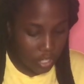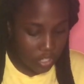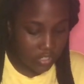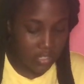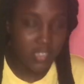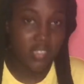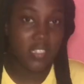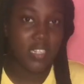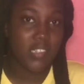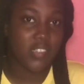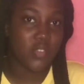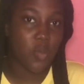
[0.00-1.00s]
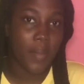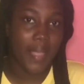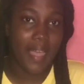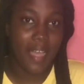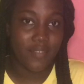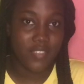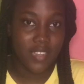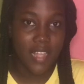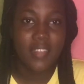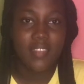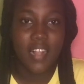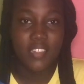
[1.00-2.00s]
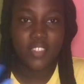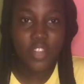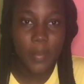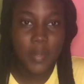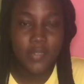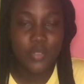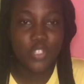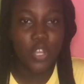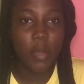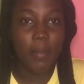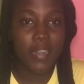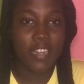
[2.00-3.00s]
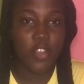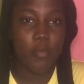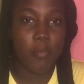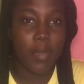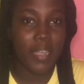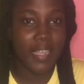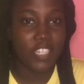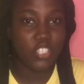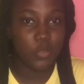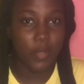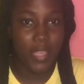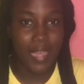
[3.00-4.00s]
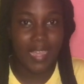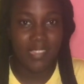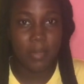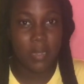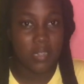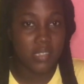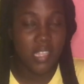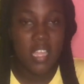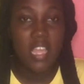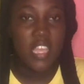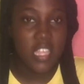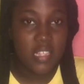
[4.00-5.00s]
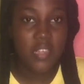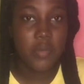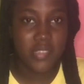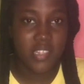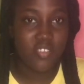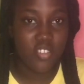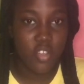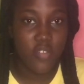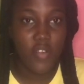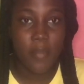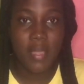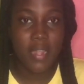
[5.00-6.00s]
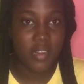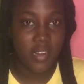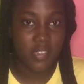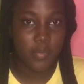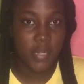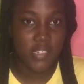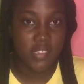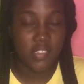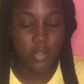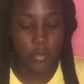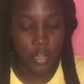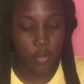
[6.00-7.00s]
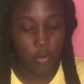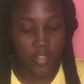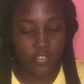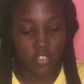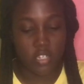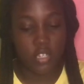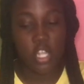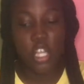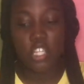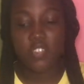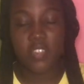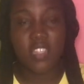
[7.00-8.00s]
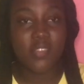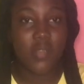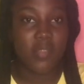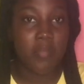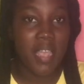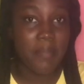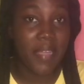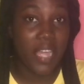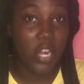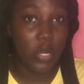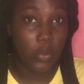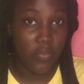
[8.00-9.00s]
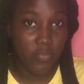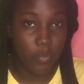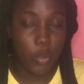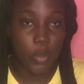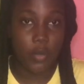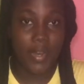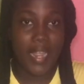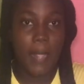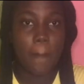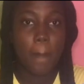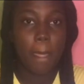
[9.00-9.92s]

So this is a little soap I have today. I started copying some and then I remember I can show you guys because it was a struggle for me, and there's persons out there who have struggled. So this was made by a loaf mold, right?